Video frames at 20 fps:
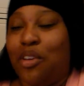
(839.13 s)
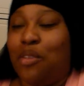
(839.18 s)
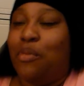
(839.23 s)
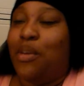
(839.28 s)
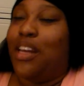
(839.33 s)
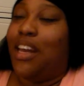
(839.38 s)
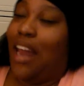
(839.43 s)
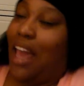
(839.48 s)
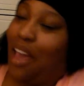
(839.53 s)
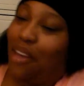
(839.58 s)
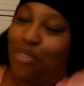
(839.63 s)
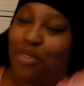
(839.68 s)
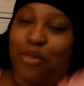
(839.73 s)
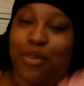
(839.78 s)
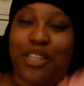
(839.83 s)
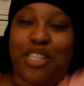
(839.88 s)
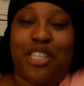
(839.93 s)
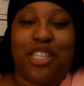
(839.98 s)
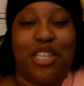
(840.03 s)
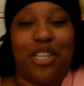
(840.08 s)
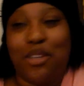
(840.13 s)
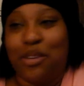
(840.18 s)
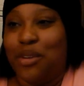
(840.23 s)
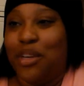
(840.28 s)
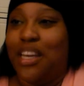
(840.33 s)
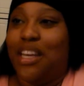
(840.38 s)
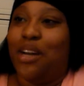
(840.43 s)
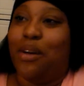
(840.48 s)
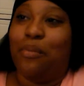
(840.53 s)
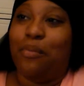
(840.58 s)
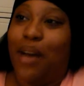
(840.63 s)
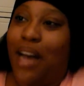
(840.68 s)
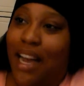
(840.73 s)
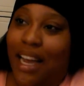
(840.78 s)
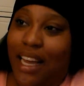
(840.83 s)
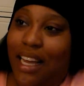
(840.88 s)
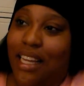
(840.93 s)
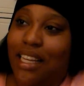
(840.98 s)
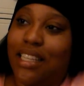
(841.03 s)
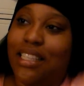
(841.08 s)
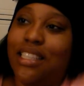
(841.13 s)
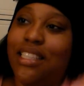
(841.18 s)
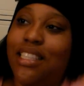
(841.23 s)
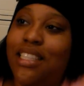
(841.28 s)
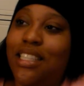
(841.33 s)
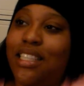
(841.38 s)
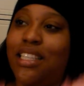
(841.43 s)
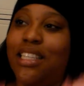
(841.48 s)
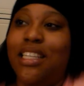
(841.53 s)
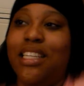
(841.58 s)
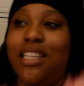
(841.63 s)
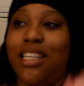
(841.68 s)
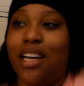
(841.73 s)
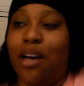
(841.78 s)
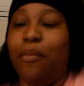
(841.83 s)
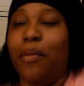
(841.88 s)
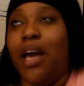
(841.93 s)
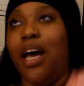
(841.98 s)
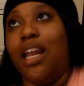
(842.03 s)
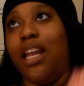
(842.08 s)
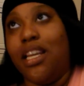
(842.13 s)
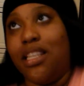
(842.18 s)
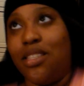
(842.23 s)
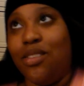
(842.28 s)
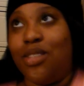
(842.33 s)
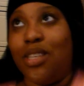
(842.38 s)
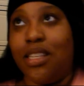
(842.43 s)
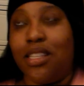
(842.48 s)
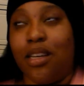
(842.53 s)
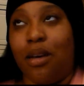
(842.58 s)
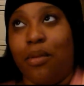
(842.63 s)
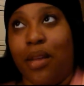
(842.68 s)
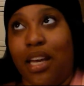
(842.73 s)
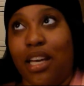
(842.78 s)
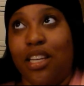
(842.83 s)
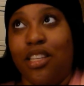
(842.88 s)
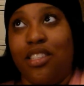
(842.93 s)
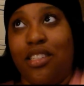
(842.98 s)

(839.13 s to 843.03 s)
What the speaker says: He'll be laughing with you. He don't mind. I mean, unless you say something like